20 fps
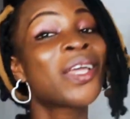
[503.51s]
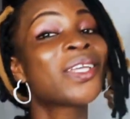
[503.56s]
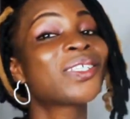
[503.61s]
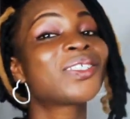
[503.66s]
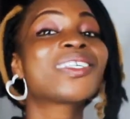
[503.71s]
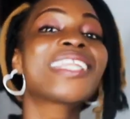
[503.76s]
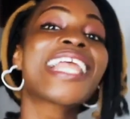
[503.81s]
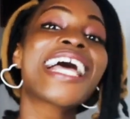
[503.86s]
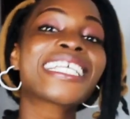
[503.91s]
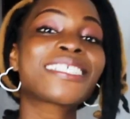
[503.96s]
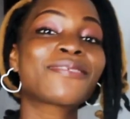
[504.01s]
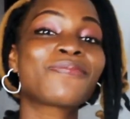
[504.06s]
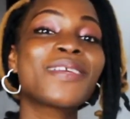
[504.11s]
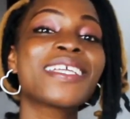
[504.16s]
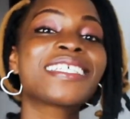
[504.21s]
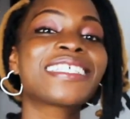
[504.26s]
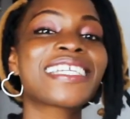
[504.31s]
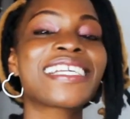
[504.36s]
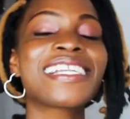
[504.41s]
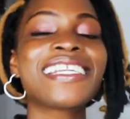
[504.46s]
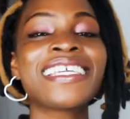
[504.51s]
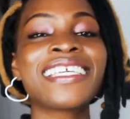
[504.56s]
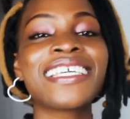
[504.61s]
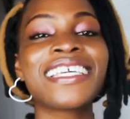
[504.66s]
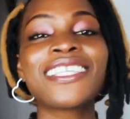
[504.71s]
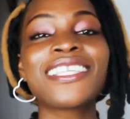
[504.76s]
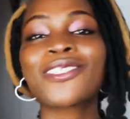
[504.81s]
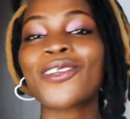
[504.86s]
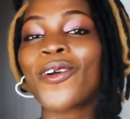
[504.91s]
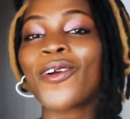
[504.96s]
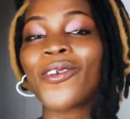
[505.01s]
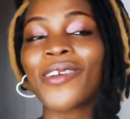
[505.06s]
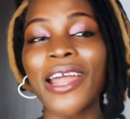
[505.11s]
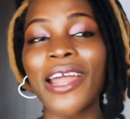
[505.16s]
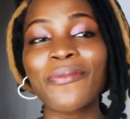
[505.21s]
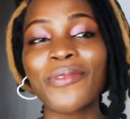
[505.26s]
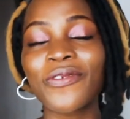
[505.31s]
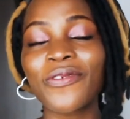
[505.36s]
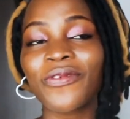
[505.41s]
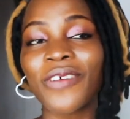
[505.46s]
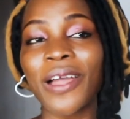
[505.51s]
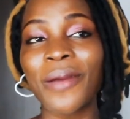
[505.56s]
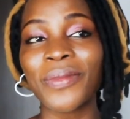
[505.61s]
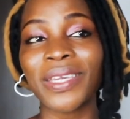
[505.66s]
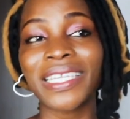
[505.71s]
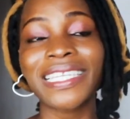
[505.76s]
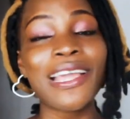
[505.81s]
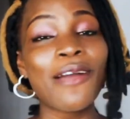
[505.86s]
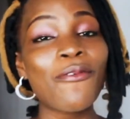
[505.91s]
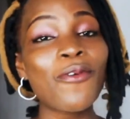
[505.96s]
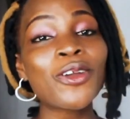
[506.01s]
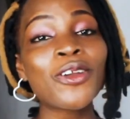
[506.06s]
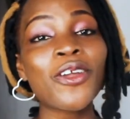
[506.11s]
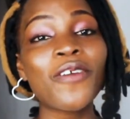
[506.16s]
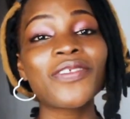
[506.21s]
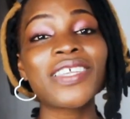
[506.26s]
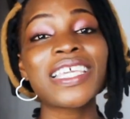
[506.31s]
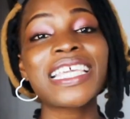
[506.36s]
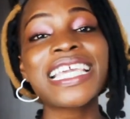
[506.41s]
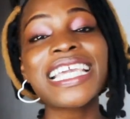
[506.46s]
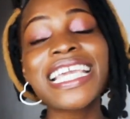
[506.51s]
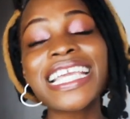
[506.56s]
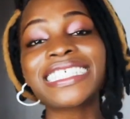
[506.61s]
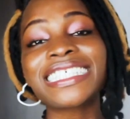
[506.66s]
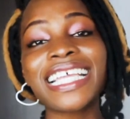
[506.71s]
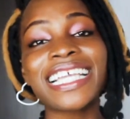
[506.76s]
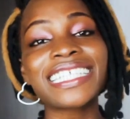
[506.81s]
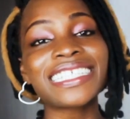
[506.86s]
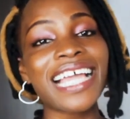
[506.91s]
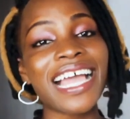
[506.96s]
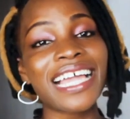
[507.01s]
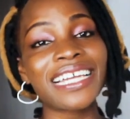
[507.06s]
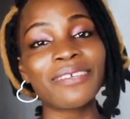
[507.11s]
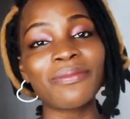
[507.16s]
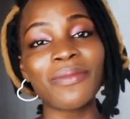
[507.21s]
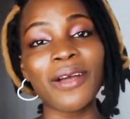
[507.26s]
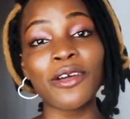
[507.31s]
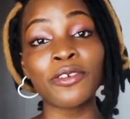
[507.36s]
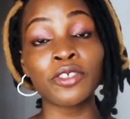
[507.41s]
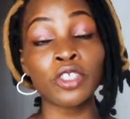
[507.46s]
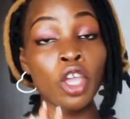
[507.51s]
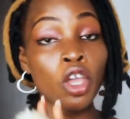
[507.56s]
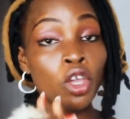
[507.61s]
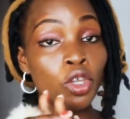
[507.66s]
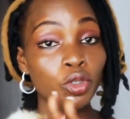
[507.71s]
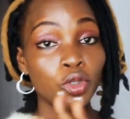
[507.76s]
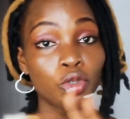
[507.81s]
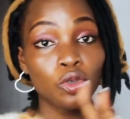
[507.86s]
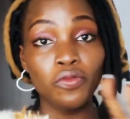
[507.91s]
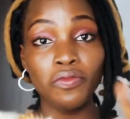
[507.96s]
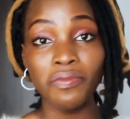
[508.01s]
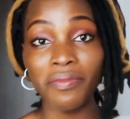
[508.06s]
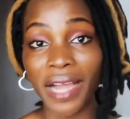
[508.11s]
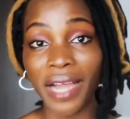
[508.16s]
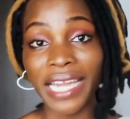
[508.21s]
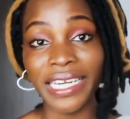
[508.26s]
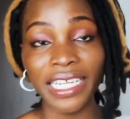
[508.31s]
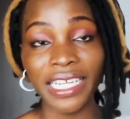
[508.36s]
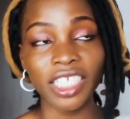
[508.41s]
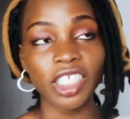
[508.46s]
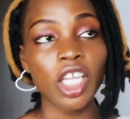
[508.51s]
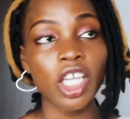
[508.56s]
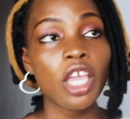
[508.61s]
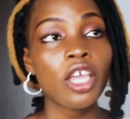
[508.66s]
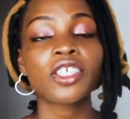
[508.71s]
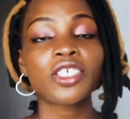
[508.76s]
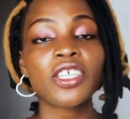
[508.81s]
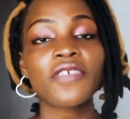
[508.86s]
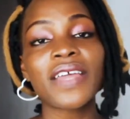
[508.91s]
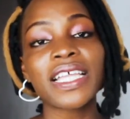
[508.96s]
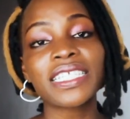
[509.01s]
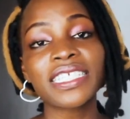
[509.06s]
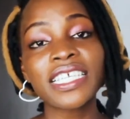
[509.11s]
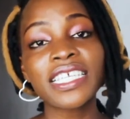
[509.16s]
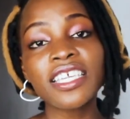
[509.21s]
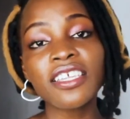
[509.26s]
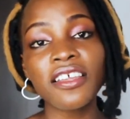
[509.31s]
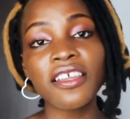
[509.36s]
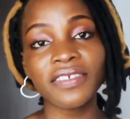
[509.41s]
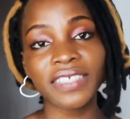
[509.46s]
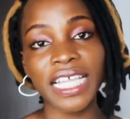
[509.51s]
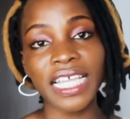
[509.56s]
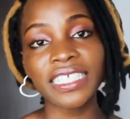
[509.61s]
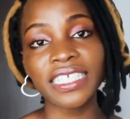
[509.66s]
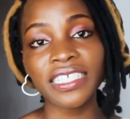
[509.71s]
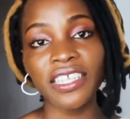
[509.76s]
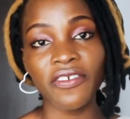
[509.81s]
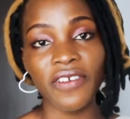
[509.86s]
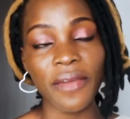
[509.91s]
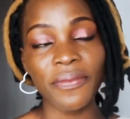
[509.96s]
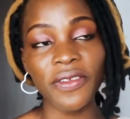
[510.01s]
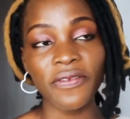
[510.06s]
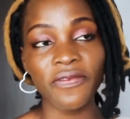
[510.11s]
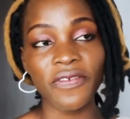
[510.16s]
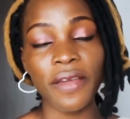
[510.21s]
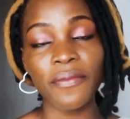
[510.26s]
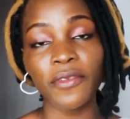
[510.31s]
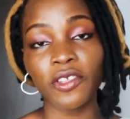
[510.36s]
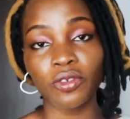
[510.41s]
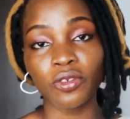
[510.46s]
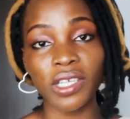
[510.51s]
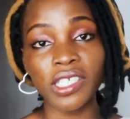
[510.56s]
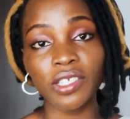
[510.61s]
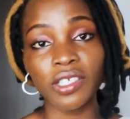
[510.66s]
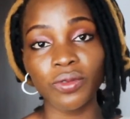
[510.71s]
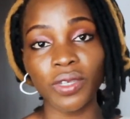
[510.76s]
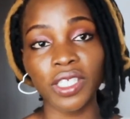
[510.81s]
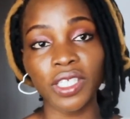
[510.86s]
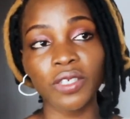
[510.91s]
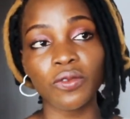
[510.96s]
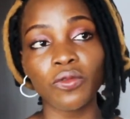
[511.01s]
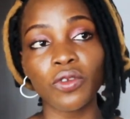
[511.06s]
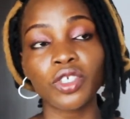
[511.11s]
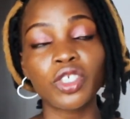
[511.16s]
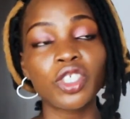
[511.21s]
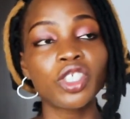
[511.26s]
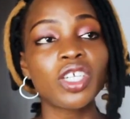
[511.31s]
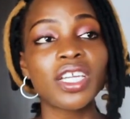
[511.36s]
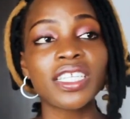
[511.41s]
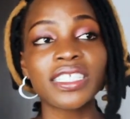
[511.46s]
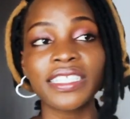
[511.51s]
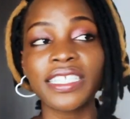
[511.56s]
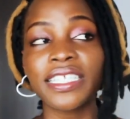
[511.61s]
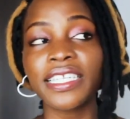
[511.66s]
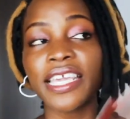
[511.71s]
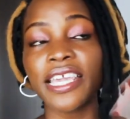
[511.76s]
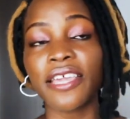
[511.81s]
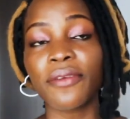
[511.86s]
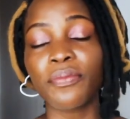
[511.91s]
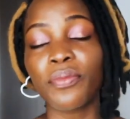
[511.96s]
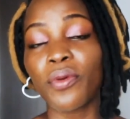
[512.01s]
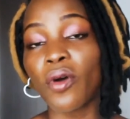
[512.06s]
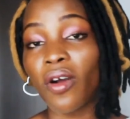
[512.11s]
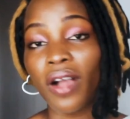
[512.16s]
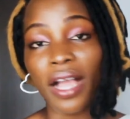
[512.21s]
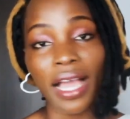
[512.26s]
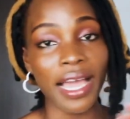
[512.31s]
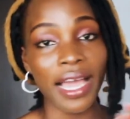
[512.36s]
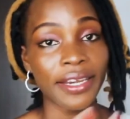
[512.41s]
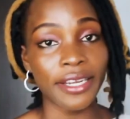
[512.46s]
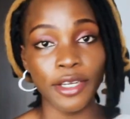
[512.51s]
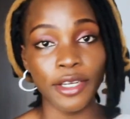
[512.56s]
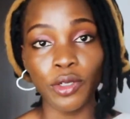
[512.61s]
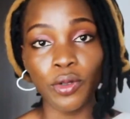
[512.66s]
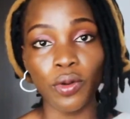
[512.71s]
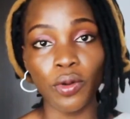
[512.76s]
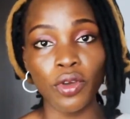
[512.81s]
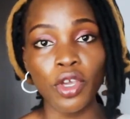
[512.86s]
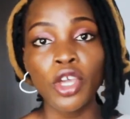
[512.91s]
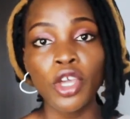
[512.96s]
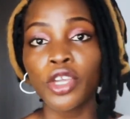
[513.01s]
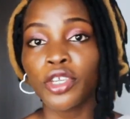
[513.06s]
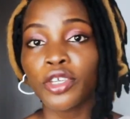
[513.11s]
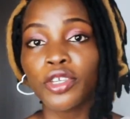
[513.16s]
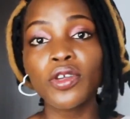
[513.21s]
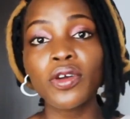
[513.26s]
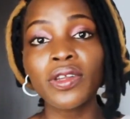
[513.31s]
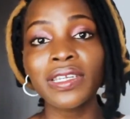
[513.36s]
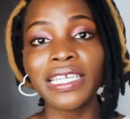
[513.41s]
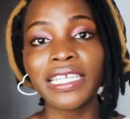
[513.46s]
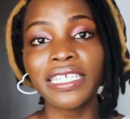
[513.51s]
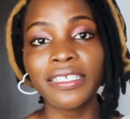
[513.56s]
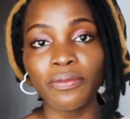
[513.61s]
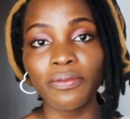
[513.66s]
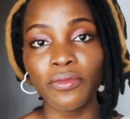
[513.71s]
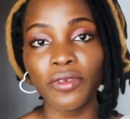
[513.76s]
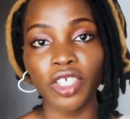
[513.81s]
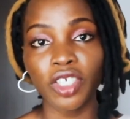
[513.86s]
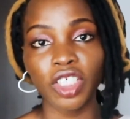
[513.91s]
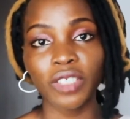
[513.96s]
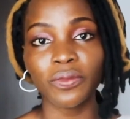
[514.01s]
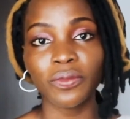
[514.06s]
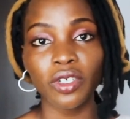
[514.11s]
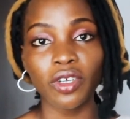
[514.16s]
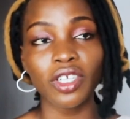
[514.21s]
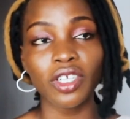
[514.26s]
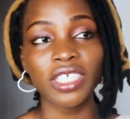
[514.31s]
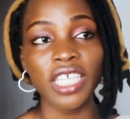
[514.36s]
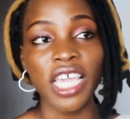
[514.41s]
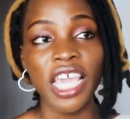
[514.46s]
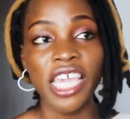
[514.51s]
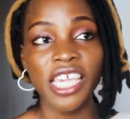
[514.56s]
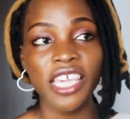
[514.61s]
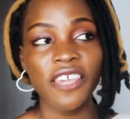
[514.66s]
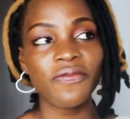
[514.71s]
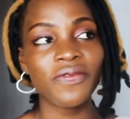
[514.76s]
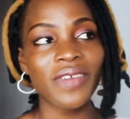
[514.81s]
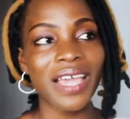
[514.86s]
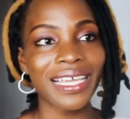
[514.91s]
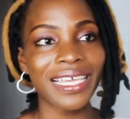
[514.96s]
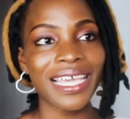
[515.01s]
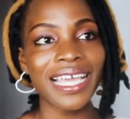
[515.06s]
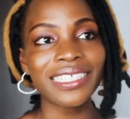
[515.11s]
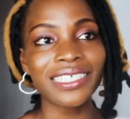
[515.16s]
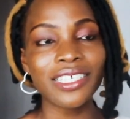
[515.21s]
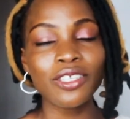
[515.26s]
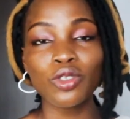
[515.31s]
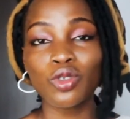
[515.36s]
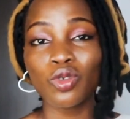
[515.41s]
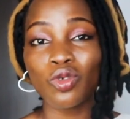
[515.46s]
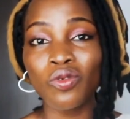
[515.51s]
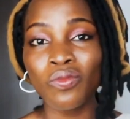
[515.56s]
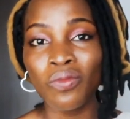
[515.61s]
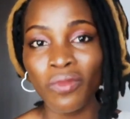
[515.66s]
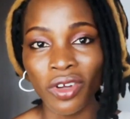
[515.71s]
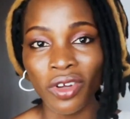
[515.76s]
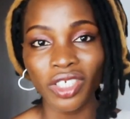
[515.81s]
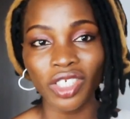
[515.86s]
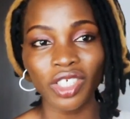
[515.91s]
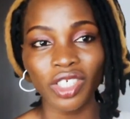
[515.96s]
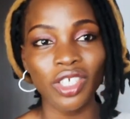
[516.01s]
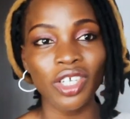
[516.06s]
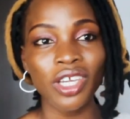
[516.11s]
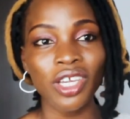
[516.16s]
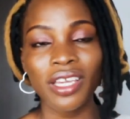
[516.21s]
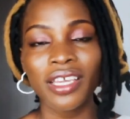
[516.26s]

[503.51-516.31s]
So that's basically it on rabbit farming. They are one of the easiest animals to manage. So if you're thinking of starting a rabbit farm in 2021, you just need a buck and a doe. You don't need much, because if you are getting too much,